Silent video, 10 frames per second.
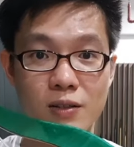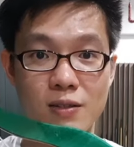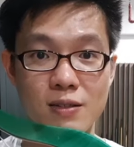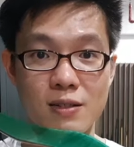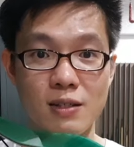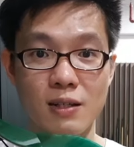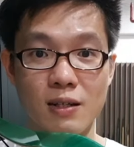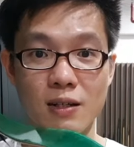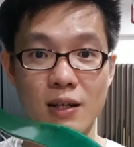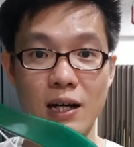see
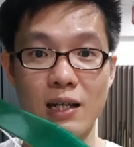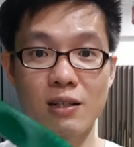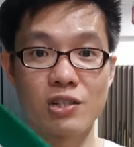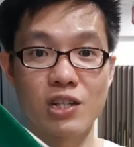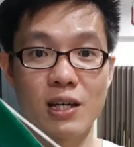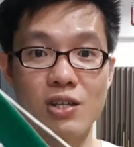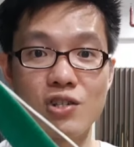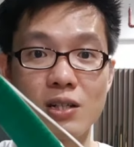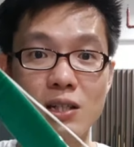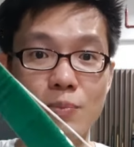the color
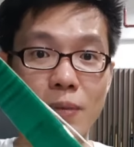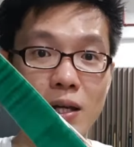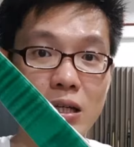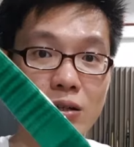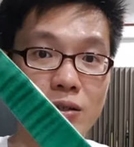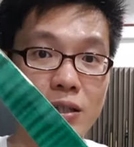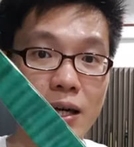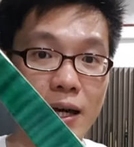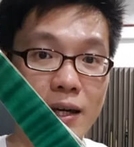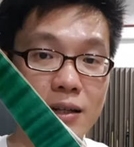changing depending on
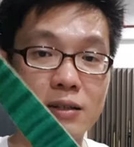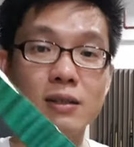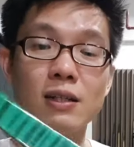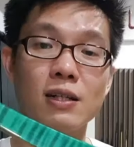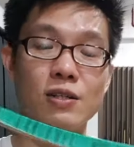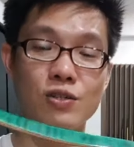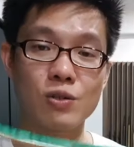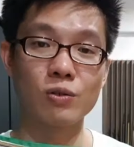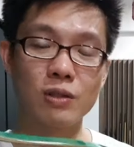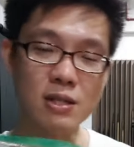the angle.
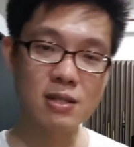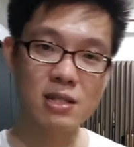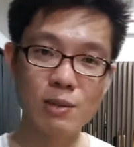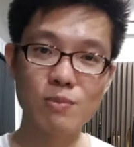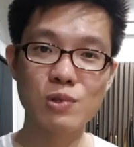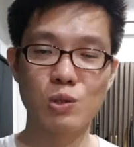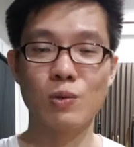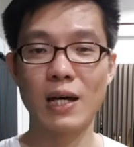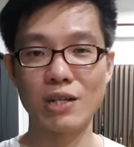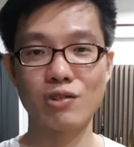So this seems to
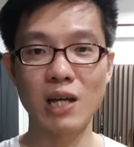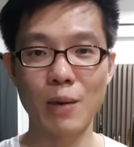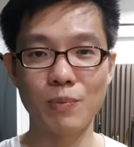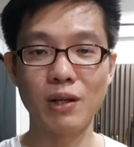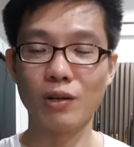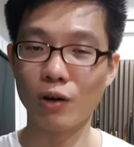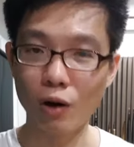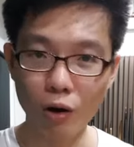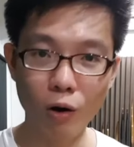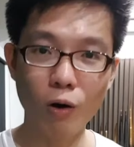actually happen on
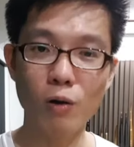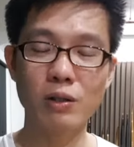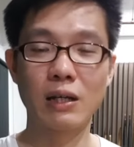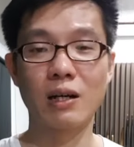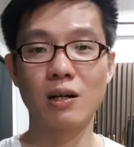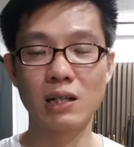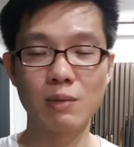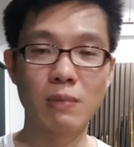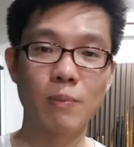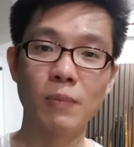all the curly
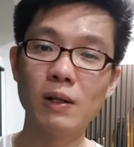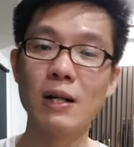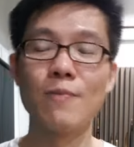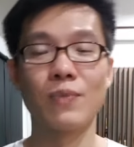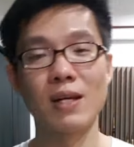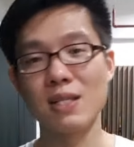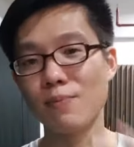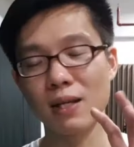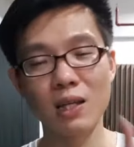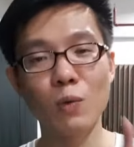maple. Doesn't
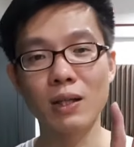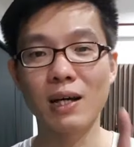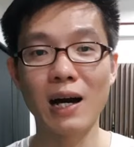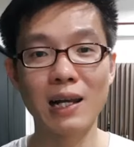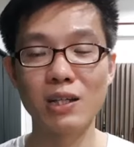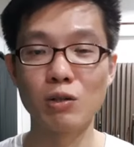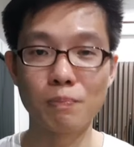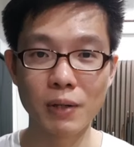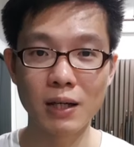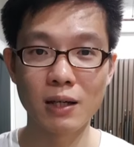matter what color you
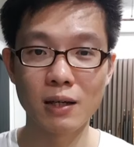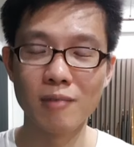pick,